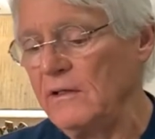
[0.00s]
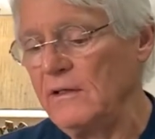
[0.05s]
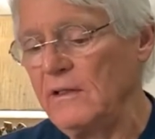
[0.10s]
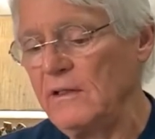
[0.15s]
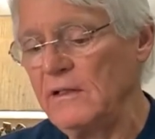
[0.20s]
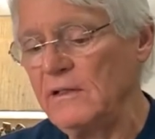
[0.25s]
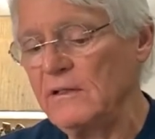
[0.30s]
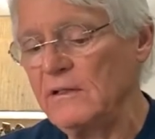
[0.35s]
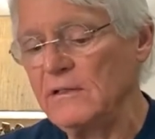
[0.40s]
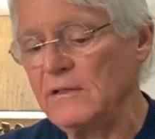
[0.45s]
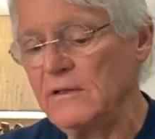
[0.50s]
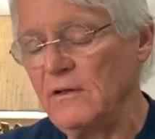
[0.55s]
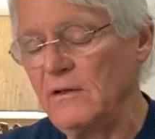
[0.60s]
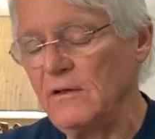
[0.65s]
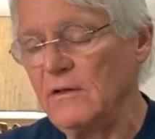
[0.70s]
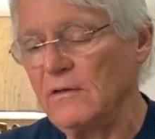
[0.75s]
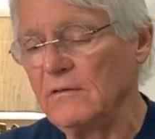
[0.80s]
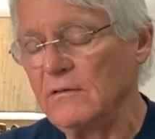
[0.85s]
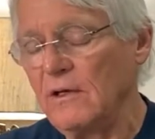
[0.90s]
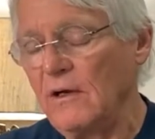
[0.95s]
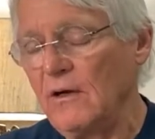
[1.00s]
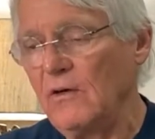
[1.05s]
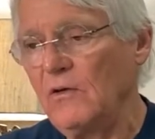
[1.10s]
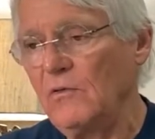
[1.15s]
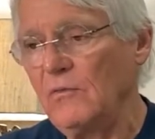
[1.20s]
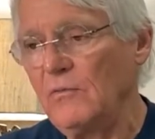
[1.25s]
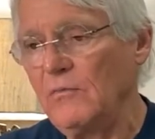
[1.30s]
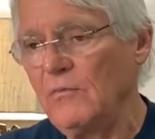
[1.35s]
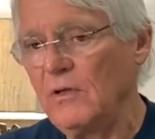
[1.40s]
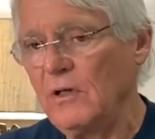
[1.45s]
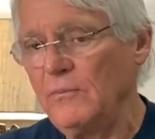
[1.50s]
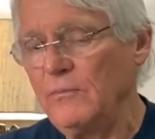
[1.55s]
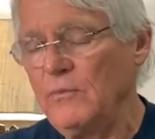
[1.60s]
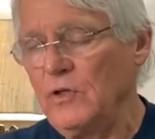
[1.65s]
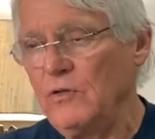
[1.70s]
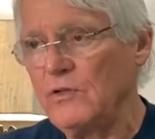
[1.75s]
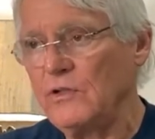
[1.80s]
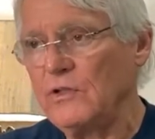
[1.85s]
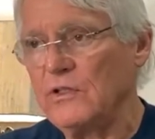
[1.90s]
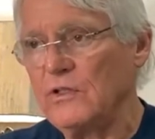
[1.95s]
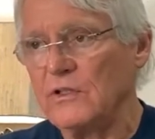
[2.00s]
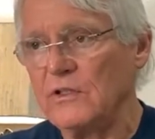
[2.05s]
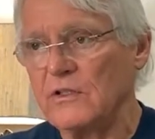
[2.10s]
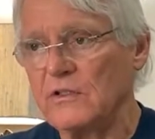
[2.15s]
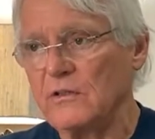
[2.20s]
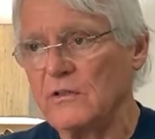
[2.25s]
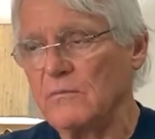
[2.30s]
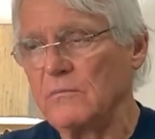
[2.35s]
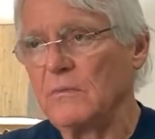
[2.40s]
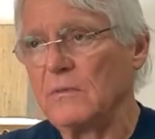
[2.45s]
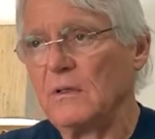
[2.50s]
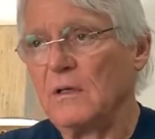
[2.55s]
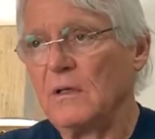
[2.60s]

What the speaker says: is your own immune system